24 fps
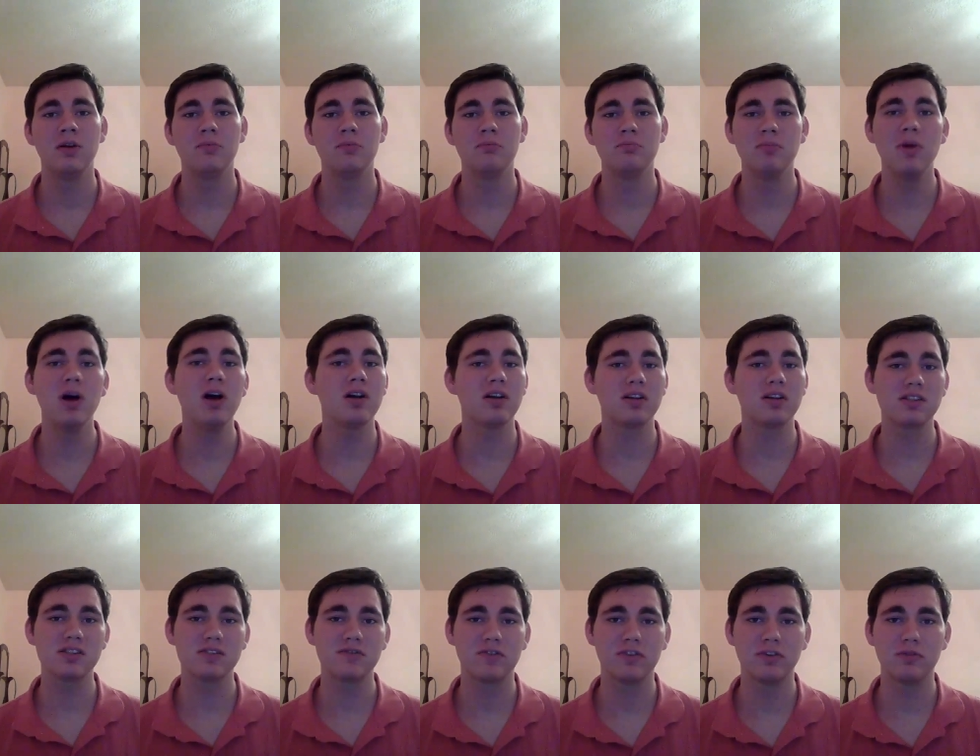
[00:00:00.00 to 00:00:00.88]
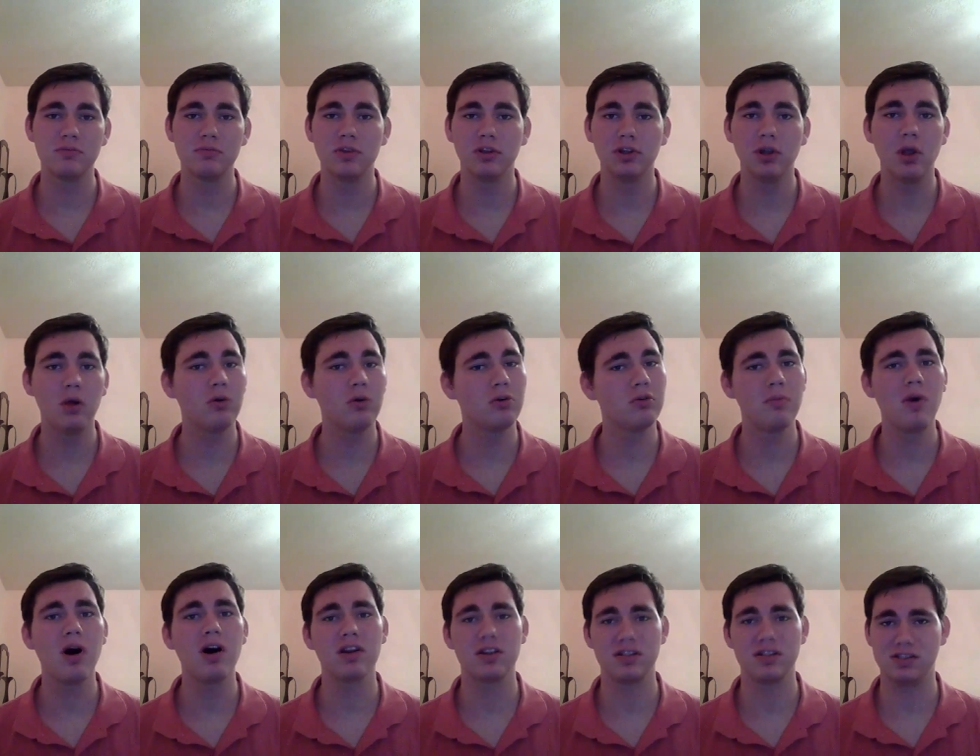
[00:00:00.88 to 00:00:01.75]
monks from the local
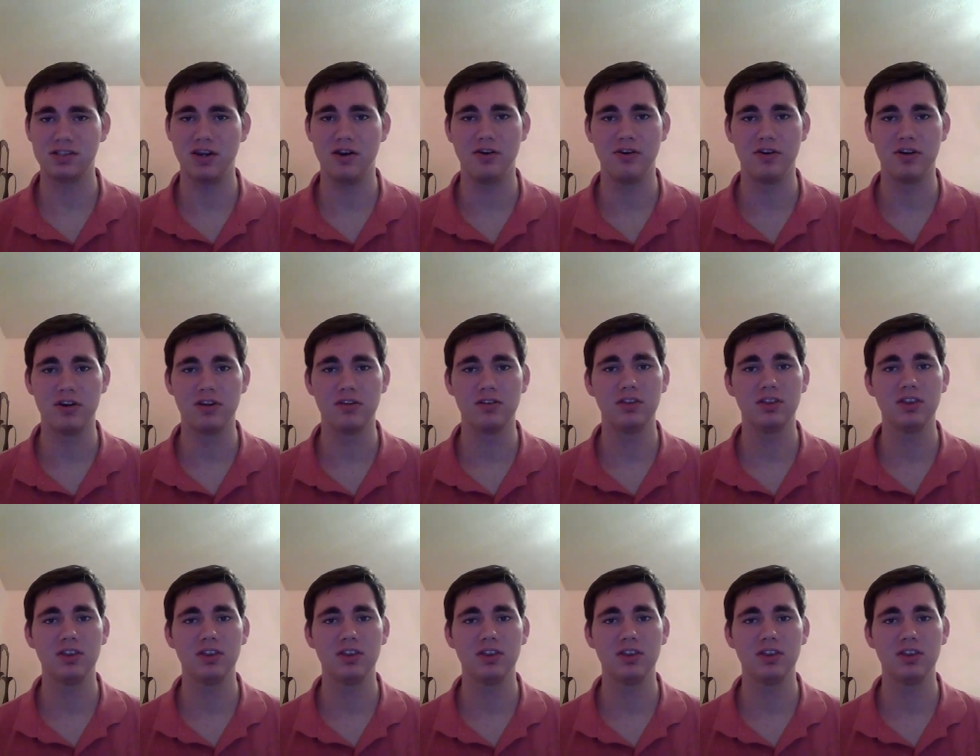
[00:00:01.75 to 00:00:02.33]
monastery.